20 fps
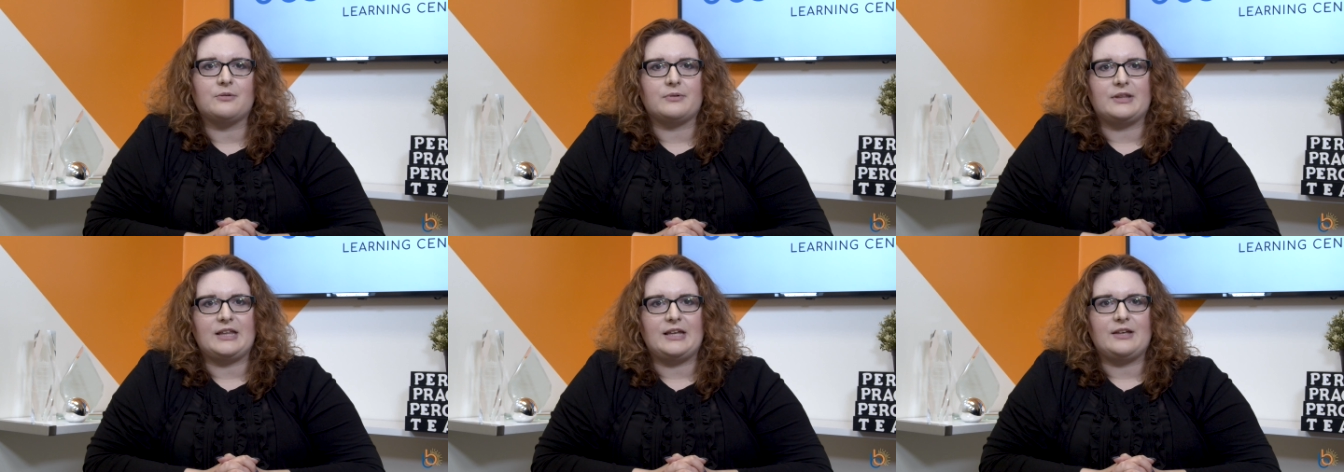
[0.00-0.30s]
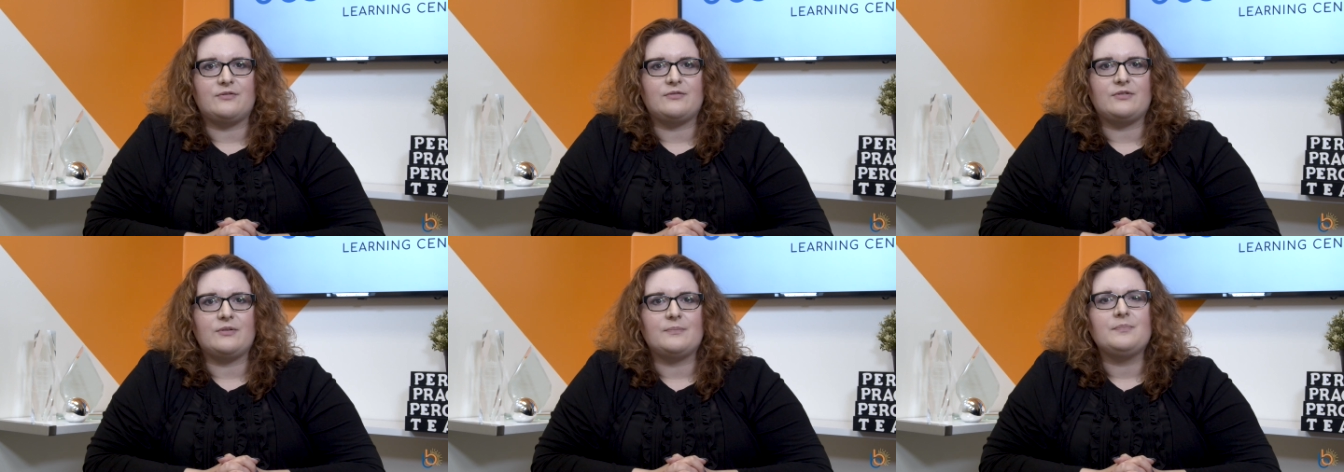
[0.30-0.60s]

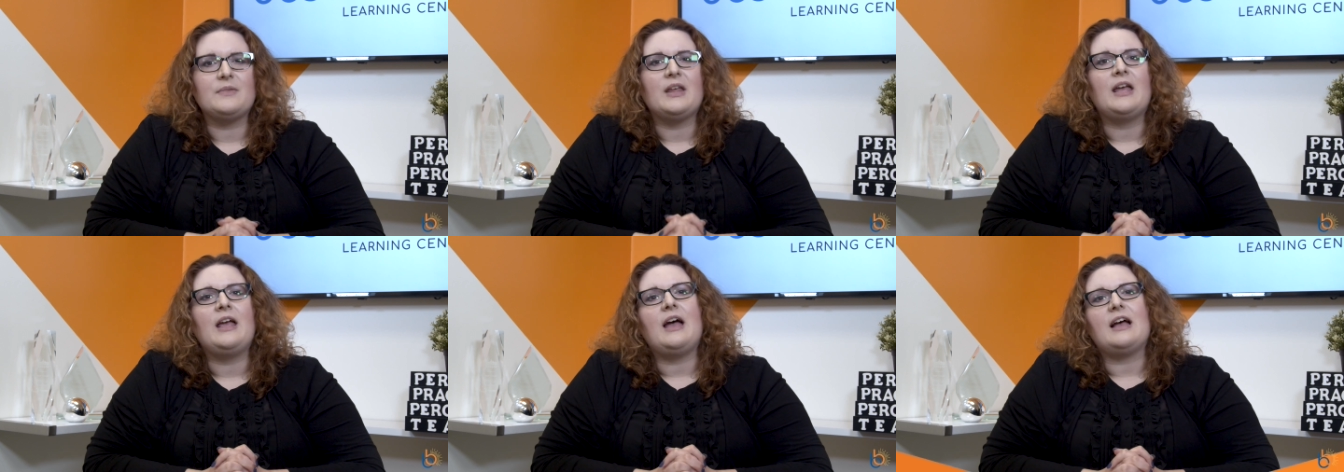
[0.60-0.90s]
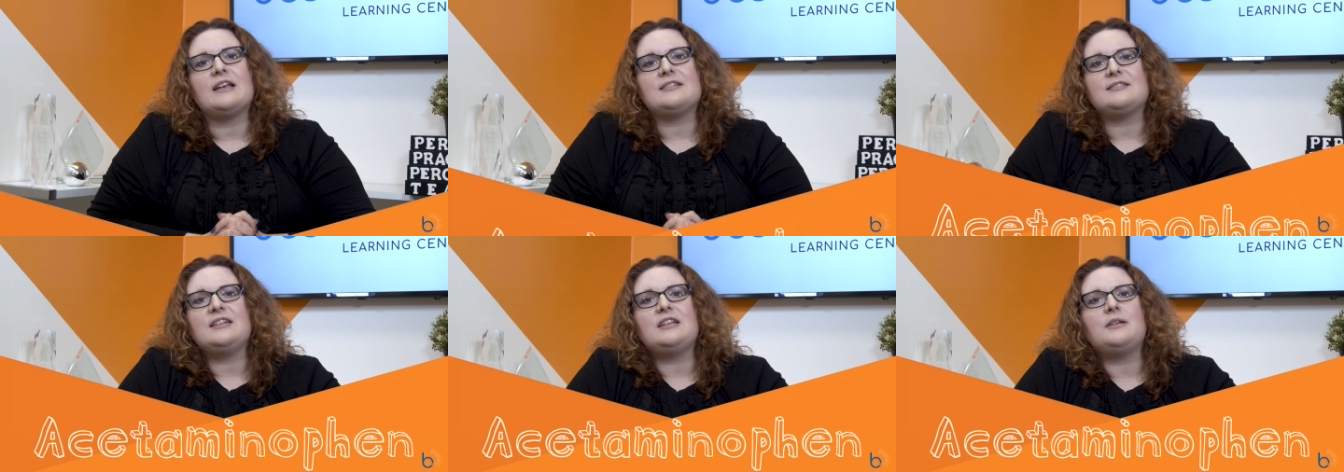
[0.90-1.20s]
relief.
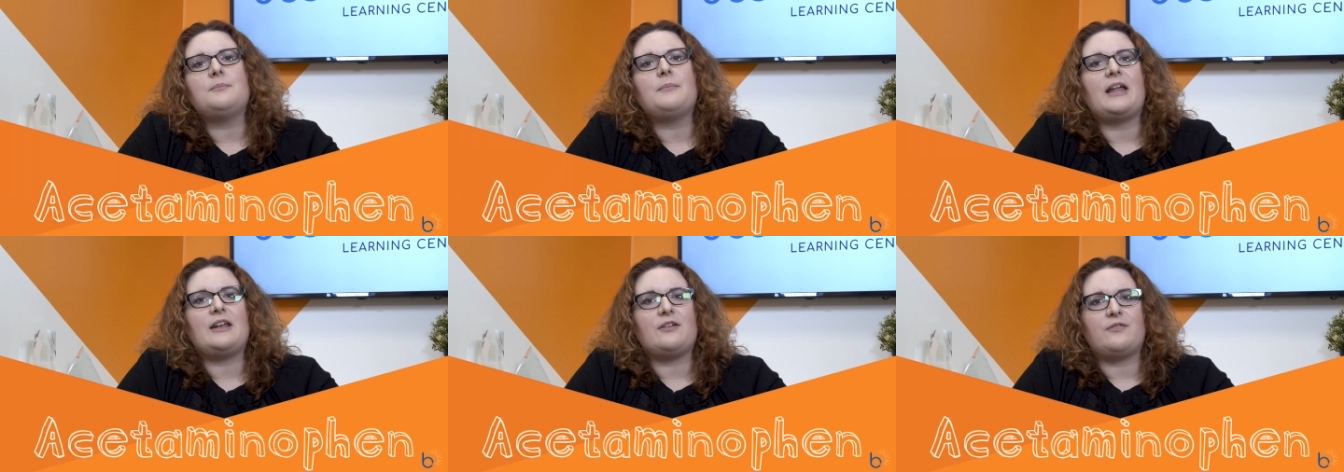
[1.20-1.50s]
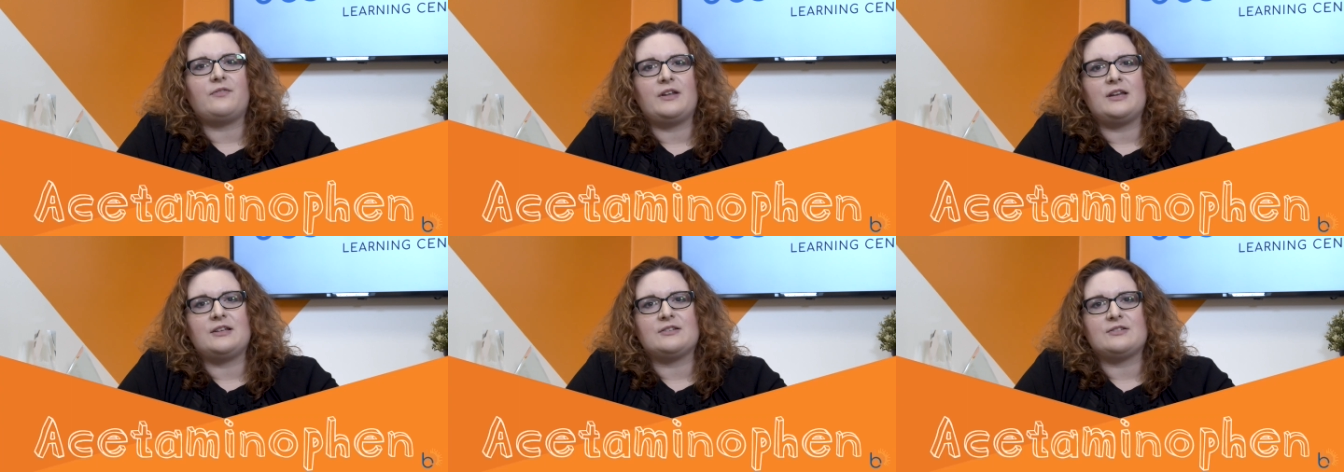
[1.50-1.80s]

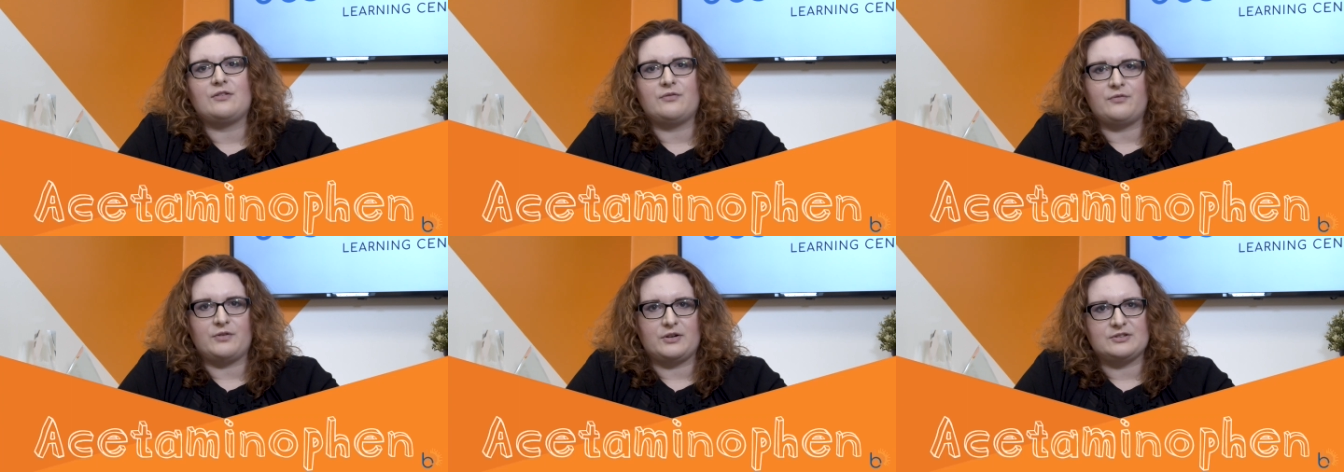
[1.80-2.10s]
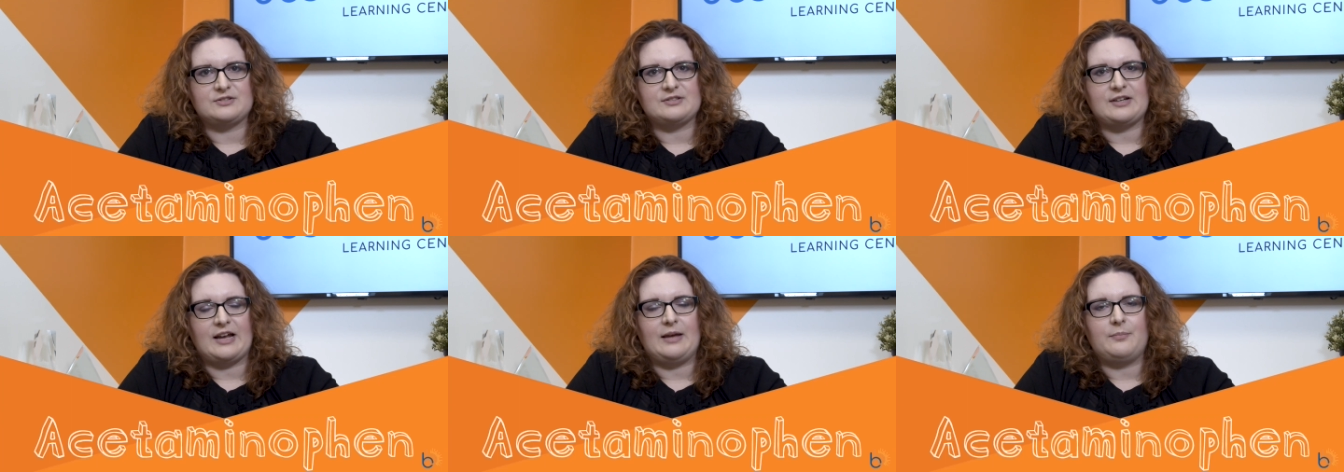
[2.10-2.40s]
Acetaminophen is the
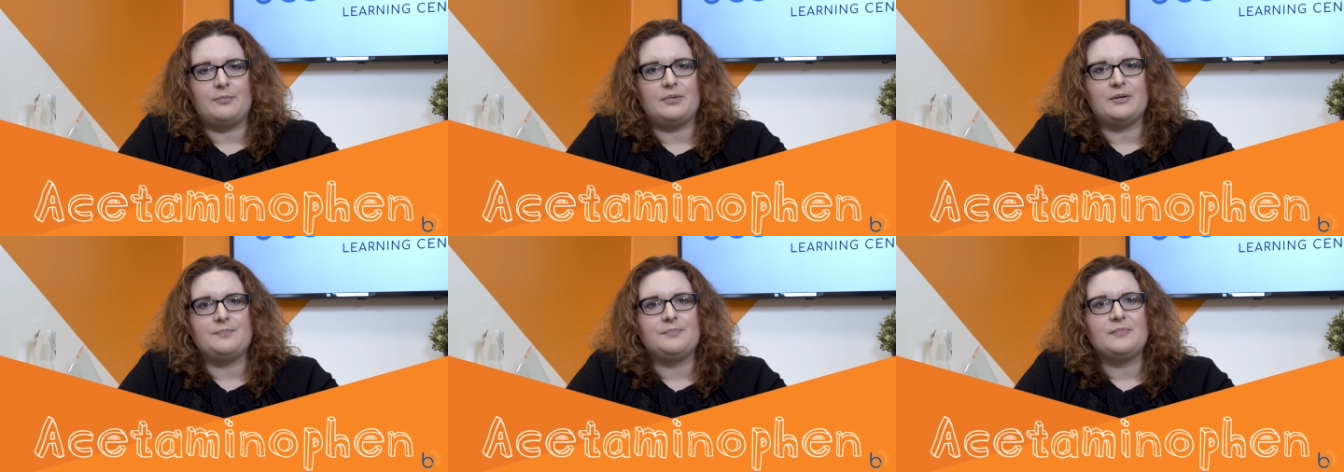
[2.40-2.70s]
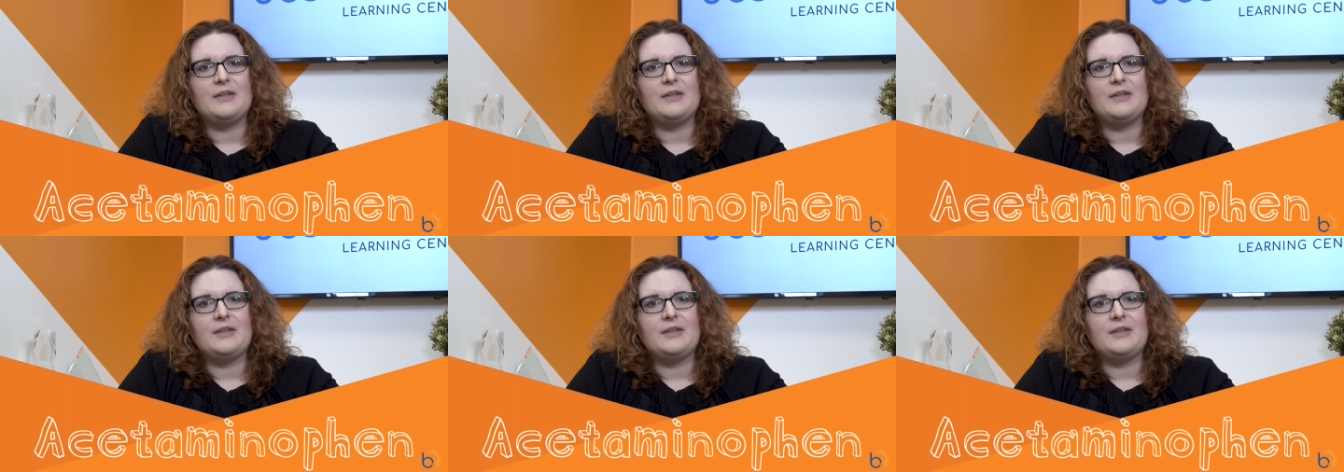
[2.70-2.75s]
first type.